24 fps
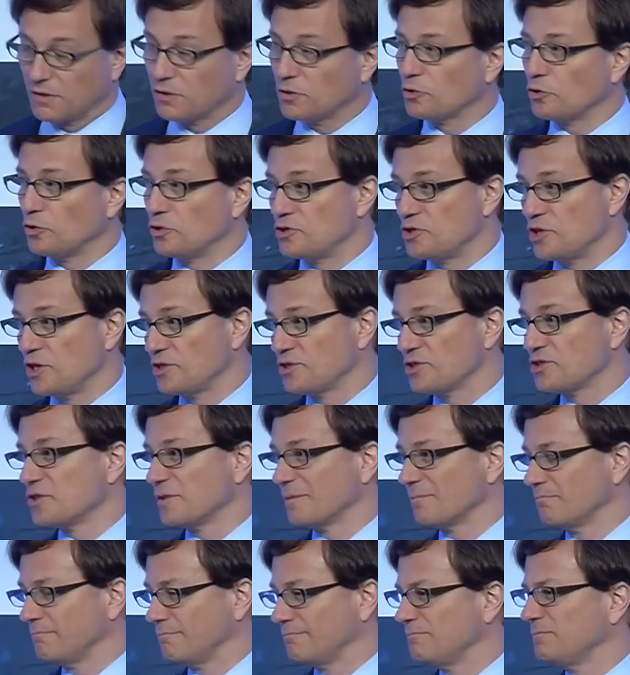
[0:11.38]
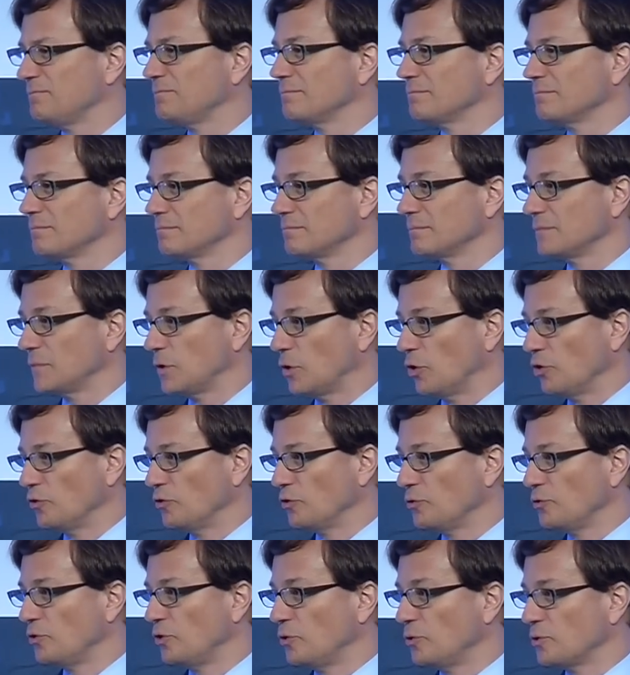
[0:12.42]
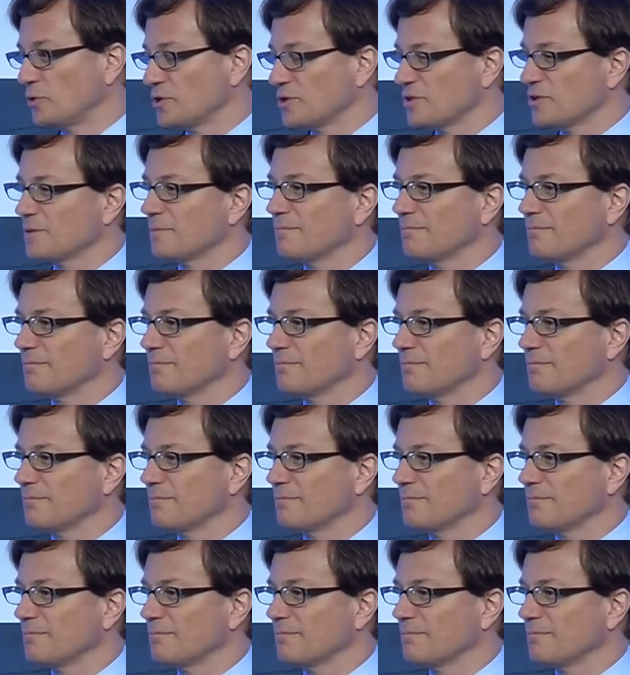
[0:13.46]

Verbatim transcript: Congestion on the road,